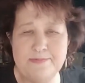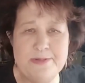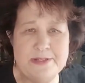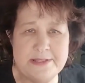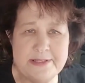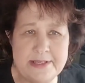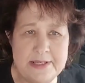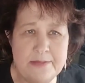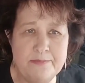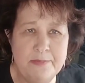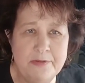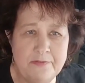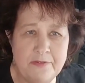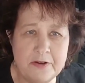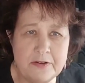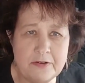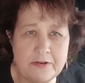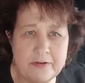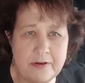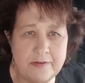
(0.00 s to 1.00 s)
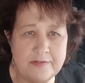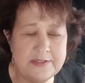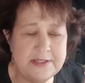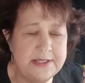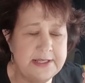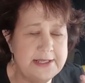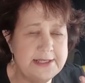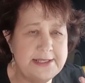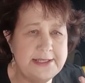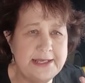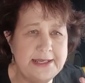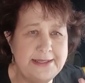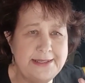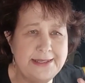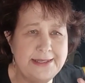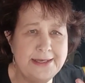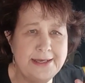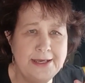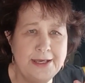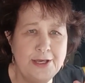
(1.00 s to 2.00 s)
sent me photographs and he said,
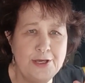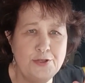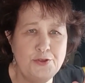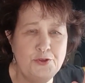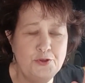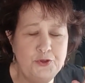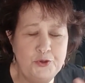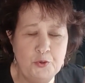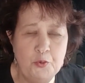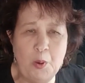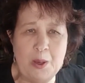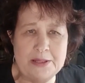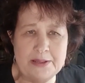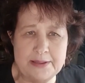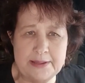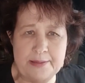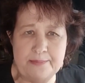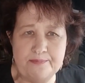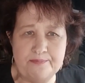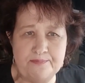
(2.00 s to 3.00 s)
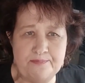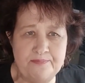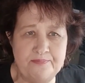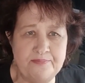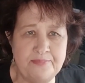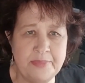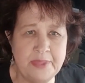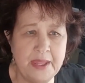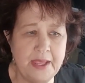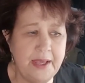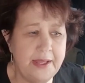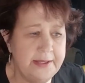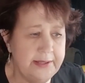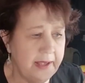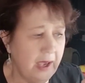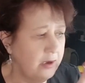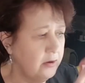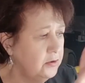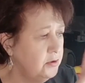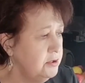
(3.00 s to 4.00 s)
"Do you want them?" And
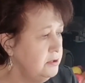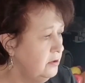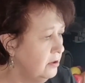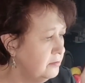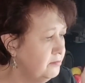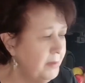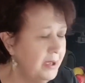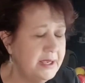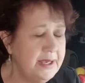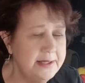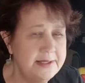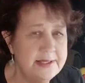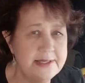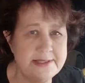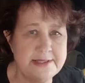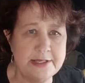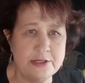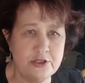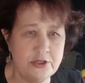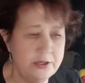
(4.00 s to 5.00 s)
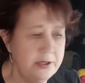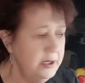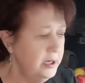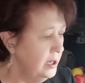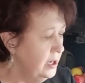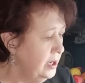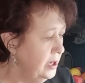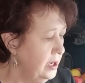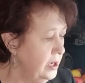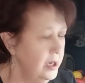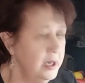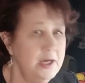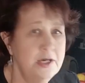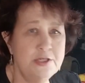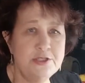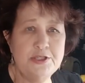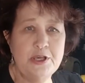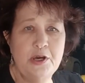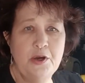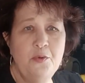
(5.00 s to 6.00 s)
I could not make a decision.
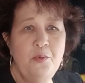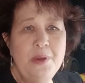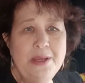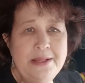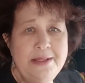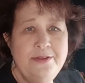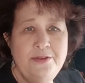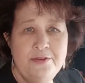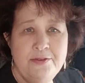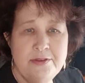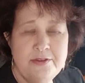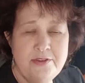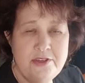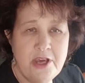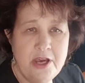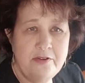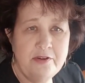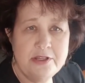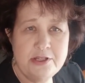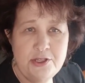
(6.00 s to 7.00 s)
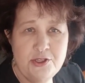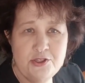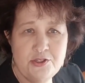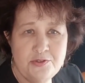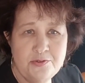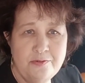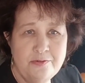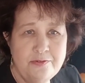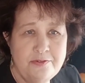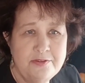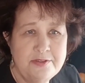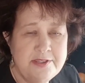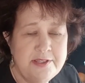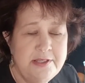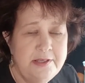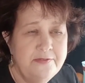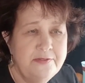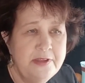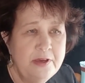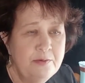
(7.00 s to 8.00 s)
So I went to the charity store to see
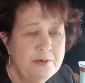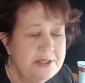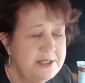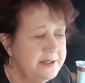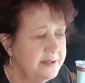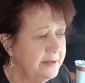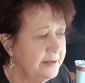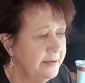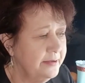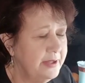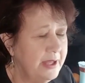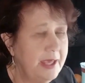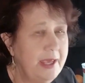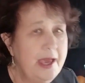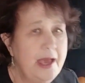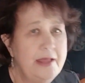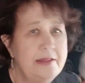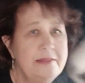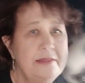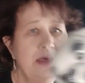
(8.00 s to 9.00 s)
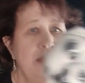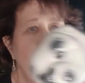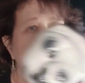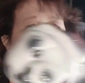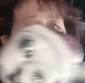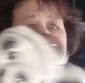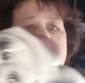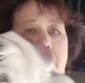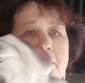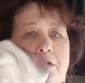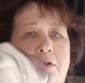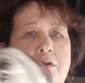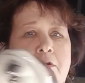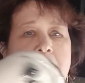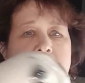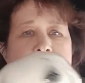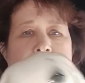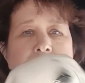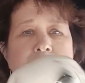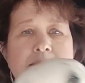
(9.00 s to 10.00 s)
if they were still there, and they were. Look
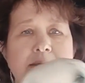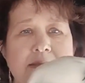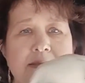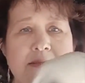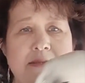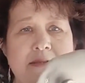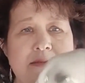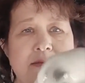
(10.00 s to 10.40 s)
at this.